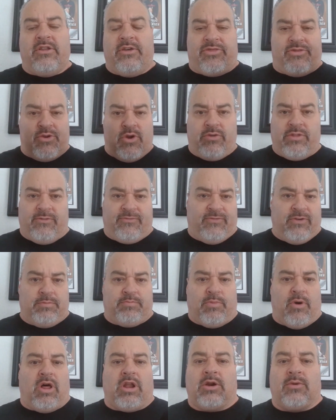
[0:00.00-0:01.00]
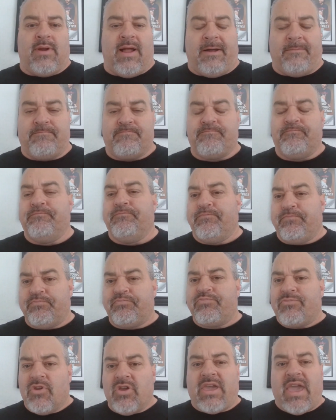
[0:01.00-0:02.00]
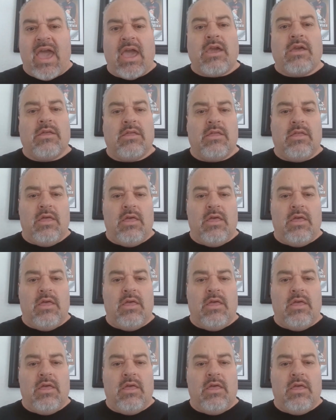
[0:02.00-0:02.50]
throw the football around. Okay.